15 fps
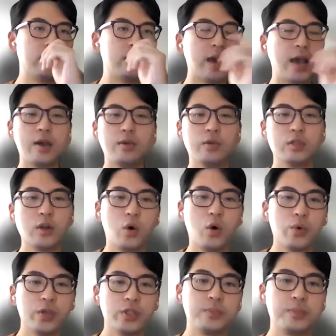That will
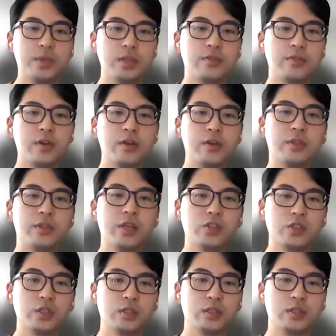always be the
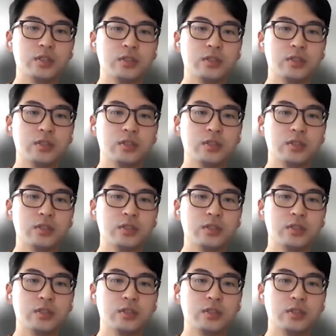foundation.